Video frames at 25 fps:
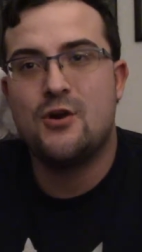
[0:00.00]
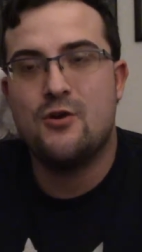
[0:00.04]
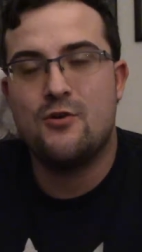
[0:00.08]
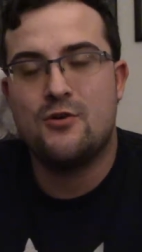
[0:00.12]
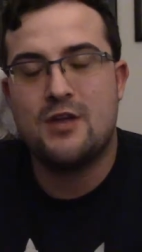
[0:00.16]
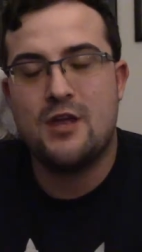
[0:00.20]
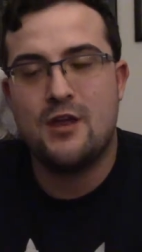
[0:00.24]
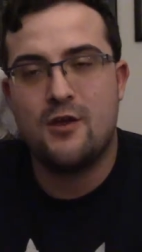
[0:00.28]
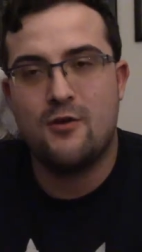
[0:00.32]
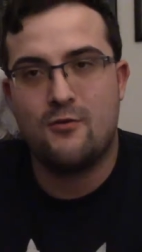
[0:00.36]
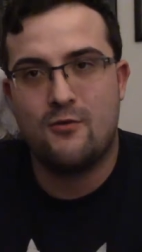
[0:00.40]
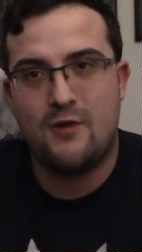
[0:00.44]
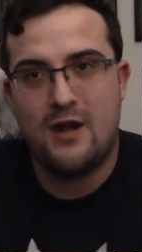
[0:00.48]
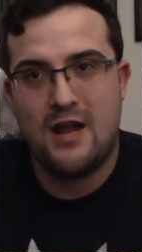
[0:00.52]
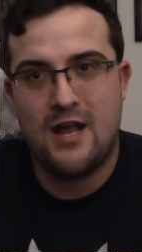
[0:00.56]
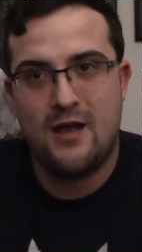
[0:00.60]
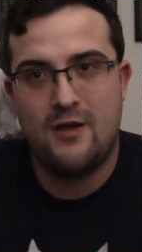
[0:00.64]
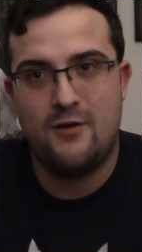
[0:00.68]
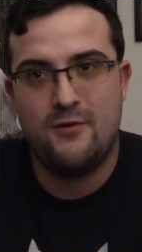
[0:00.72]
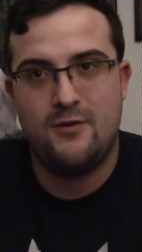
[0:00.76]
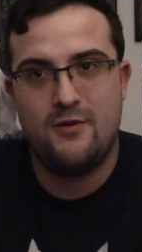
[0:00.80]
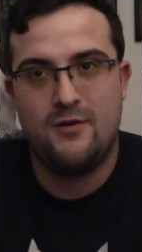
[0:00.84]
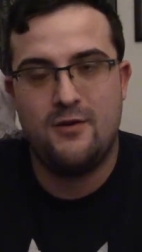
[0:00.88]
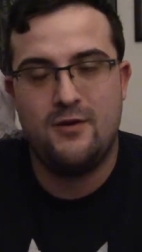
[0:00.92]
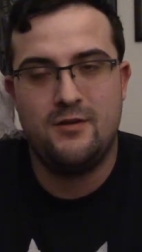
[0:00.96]
and
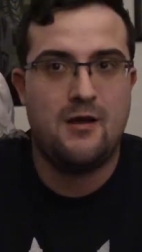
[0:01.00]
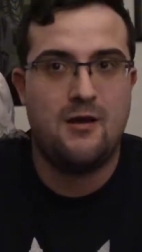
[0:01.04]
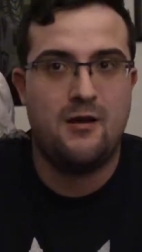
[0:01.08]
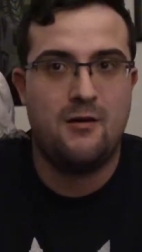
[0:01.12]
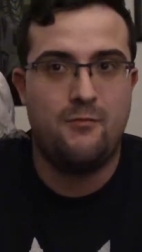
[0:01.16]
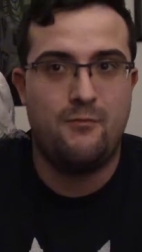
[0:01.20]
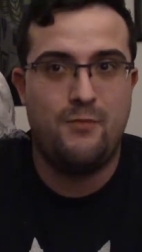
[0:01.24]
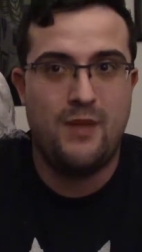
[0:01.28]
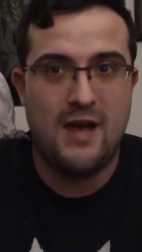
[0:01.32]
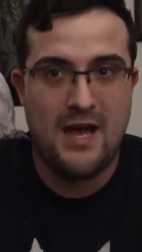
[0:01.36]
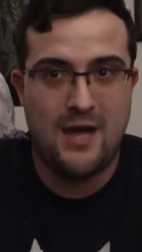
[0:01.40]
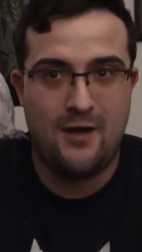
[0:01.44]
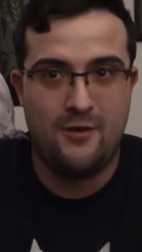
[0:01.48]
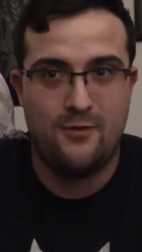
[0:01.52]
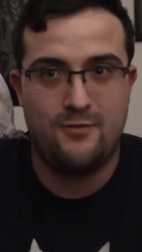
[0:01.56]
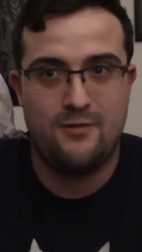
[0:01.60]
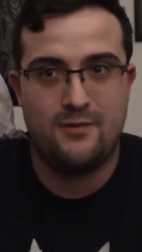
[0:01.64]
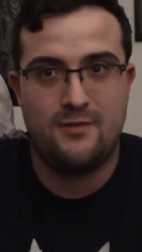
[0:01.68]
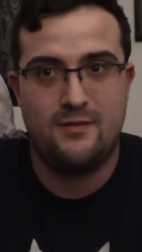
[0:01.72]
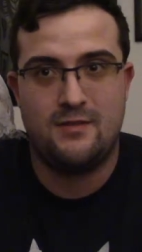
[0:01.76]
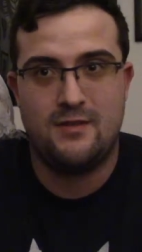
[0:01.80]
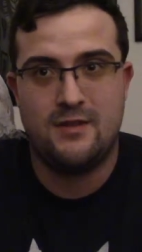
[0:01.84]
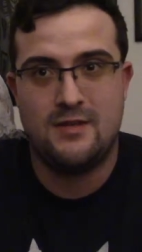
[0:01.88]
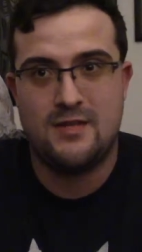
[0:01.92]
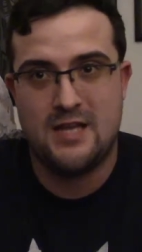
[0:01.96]
joking
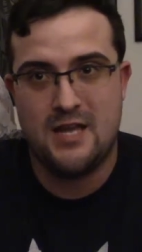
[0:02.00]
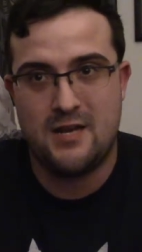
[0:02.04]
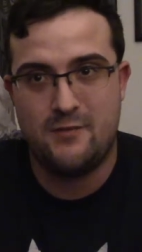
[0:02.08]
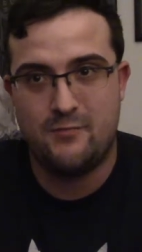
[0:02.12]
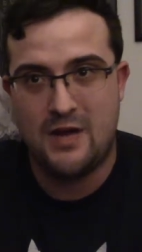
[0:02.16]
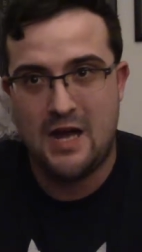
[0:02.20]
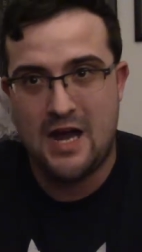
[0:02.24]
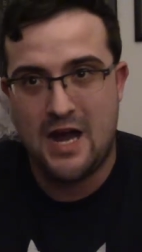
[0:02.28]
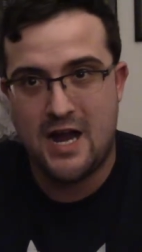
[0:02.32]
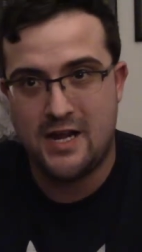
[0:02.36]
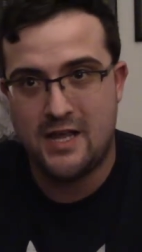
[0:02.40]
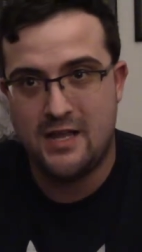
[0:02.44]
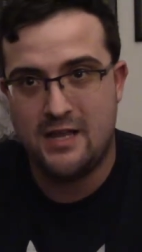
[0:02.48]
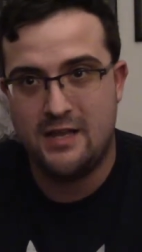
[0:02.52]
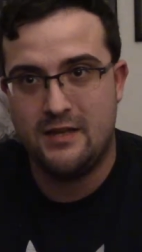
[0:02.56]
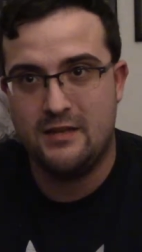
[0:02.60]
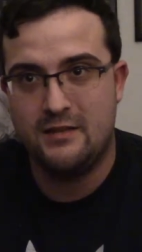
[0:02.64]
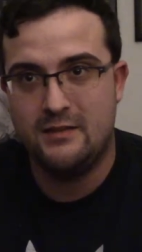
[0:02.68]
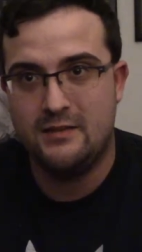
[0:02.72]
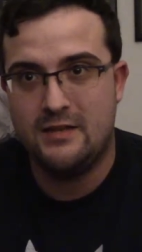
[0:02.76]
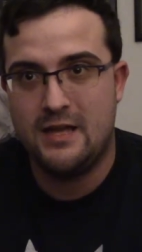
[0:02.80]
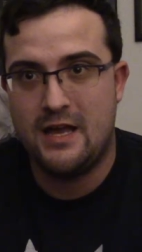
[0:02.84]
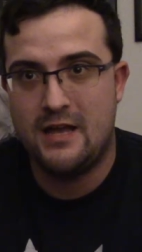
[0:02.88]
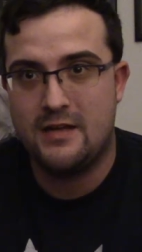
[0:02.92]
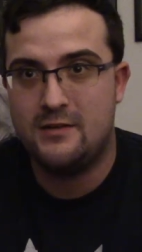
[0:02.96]
about the dead
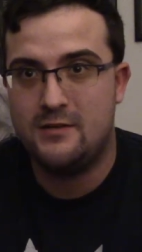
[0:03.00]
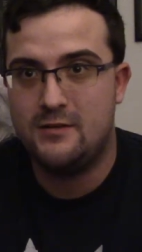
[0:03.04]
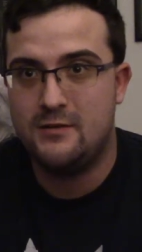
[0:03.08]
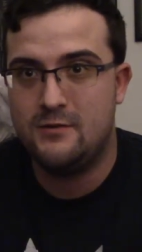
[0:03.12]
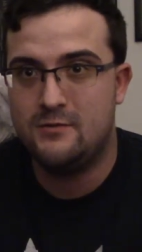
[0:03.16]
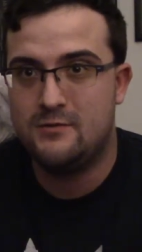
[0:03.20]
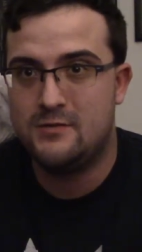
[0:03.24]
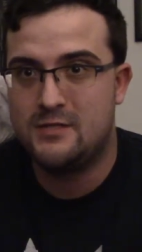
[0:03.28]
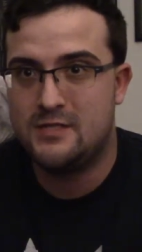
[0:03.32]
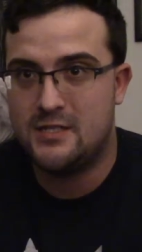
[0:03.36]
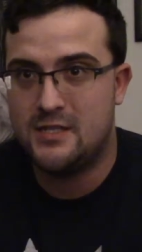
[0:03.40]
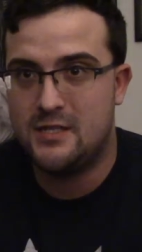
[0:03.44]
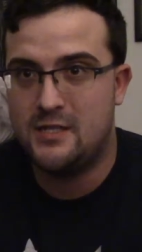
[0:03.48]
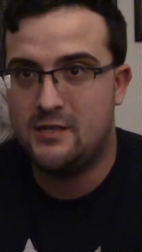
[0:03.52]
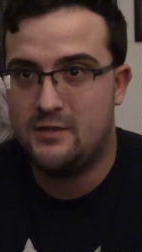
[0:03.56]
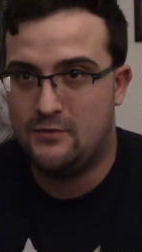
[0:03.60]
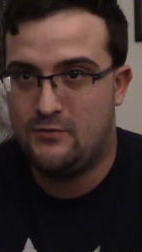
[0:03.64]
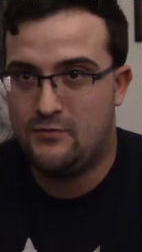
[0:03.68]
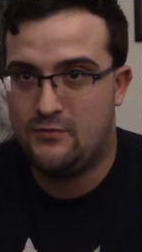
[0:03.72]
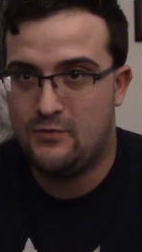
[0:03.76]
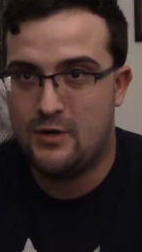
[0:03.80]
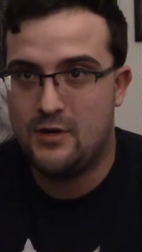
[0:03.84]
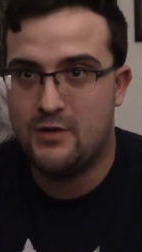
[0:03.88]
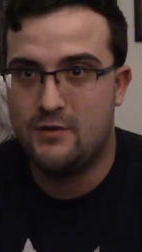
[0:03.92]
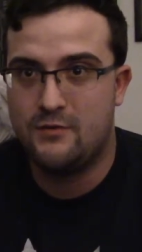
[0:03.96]
body that you see in
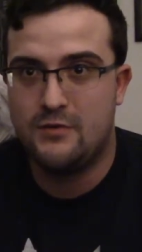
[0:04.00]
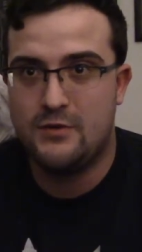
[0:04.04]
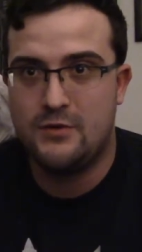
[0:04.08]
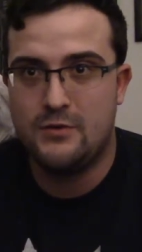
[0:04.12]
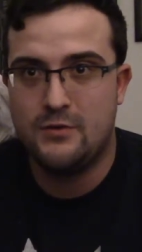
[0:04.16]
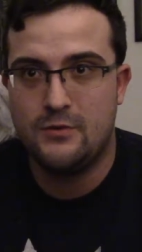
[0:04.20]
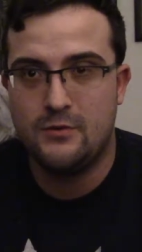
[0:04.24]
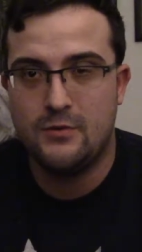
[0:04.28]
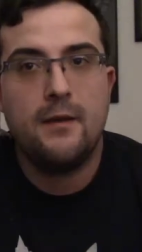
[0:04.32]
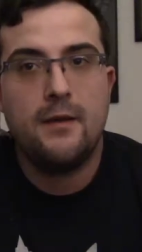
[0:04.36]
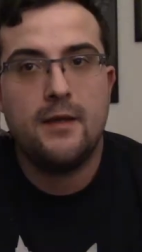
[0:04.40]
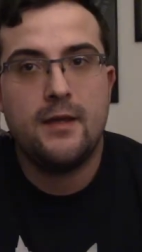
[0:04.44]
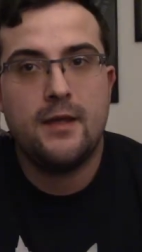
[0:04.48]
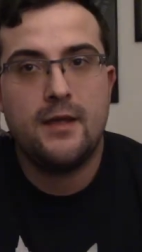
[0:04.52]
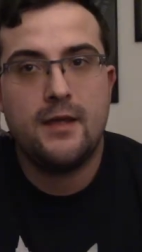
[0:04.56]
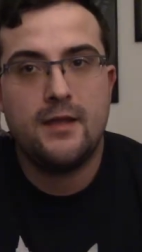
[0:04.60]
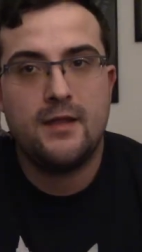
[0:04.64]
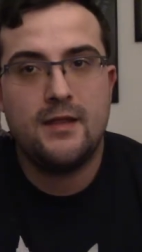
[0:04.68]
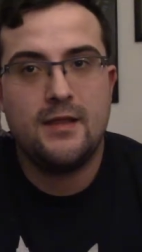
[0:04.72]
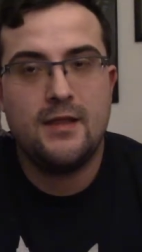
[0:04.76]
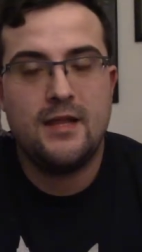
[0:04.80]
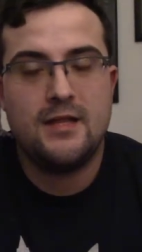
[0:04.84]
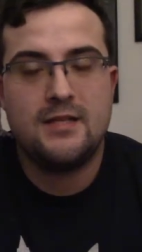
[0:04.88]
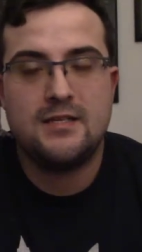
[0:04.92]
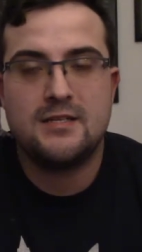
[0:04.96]
front of you
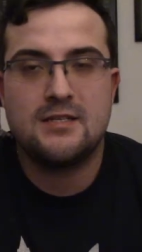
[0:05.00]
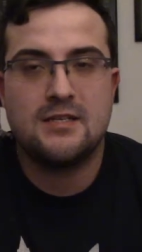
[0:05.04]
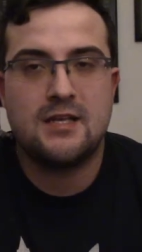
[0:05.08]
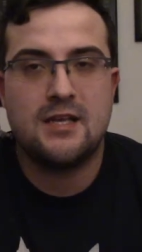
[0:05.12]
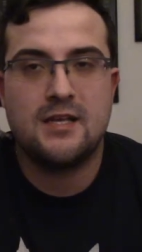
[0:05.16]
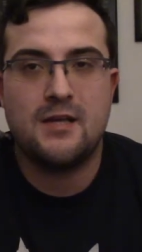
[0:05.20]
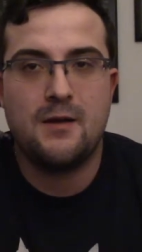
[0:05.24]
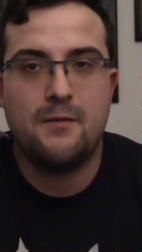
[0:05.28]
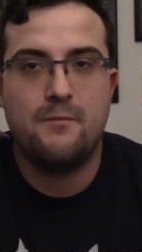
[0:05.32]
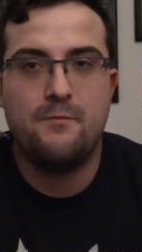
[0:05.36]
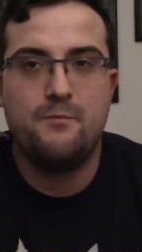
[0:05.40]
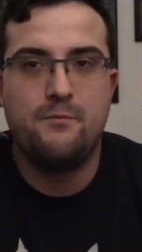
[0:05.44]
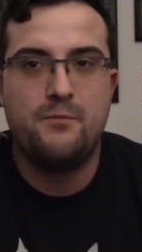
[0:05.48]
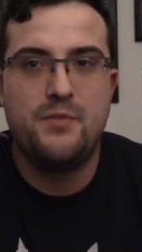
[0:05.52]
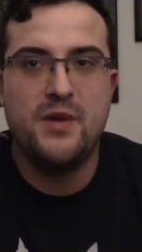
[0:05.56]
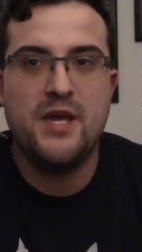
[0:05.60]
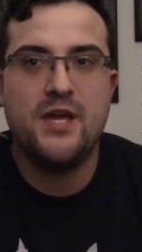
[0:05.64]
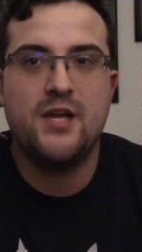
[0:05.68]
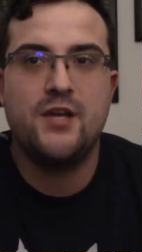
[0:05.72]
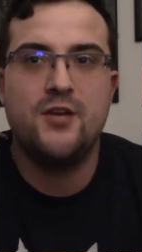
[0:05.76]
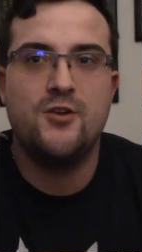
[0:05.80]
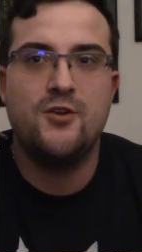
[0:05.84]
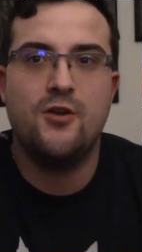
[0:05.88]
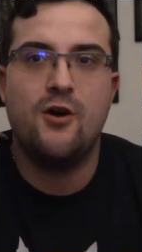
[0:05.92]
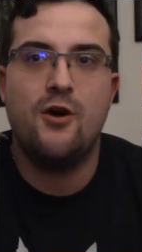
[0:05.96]
that's like a
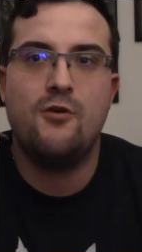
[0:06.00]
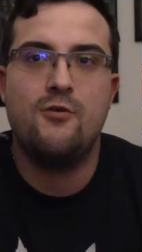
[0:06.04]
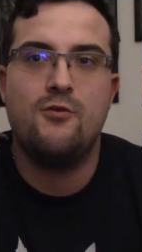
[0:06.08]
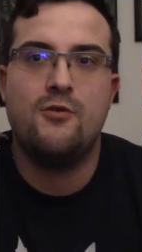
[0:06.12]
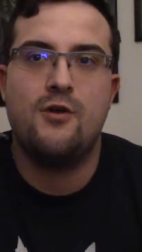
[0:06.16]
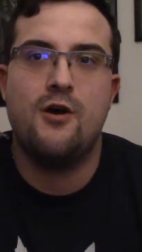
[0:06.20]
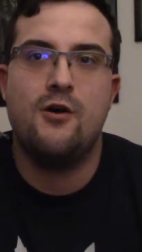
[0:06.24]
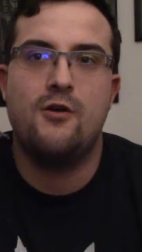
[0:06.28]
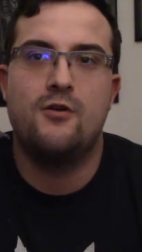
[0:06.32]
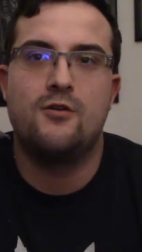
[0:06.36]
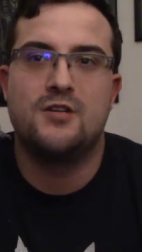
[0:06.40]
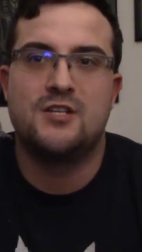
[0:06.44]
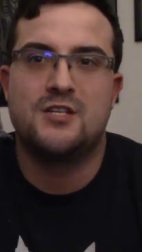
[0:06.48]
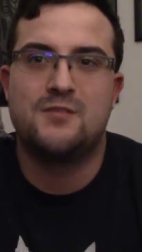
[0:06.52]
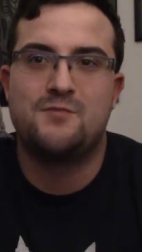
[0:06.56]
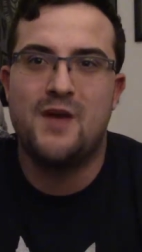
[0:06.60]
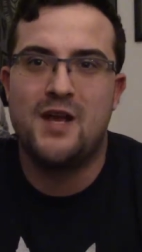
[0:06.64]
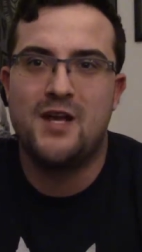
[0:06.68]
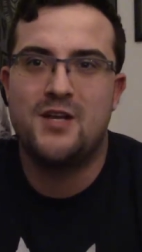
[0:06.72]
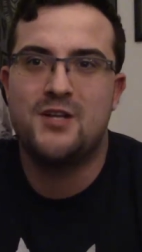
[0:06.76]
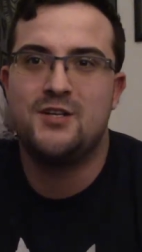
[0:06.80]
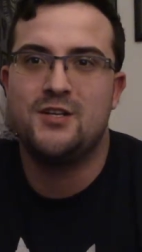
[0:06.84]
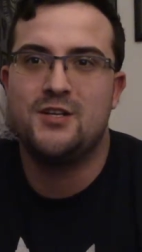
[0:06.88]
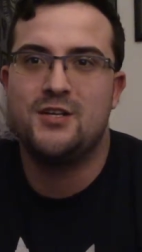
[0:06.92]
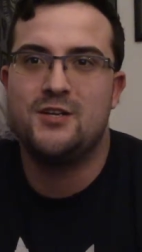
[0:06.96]
big no-no,
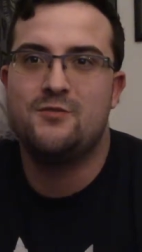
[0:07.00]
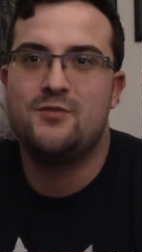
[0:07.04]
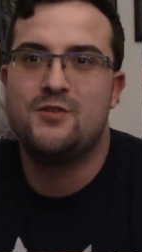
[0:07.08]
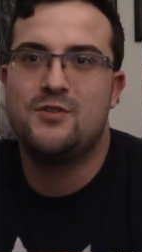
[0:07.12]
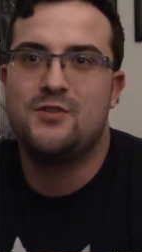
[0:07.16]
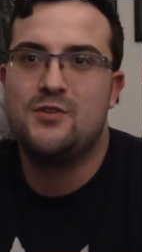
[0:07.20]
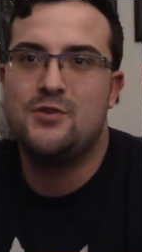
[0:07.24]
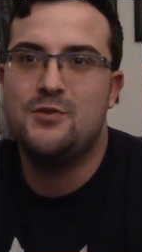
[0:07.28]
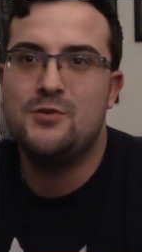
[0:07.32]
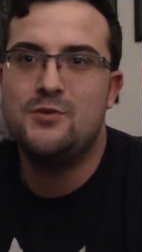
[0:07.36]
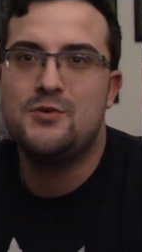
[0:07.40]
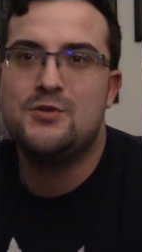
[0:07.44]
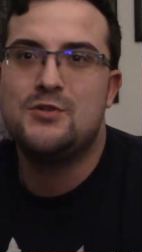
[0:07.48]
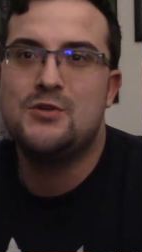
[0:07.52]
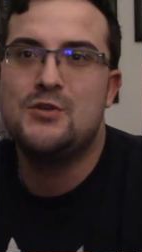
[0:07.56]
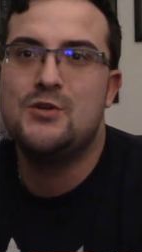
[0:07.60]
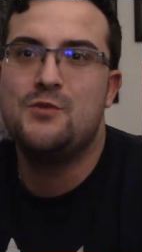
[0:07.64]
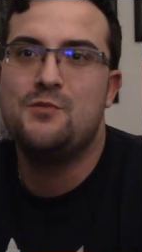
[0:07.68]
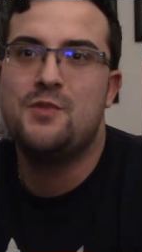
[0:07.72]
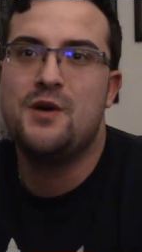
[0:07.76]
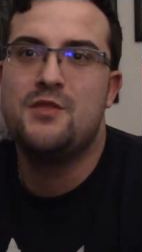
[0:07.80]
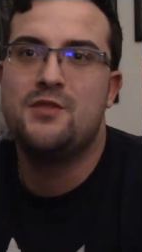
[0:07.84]
especially with YouTube.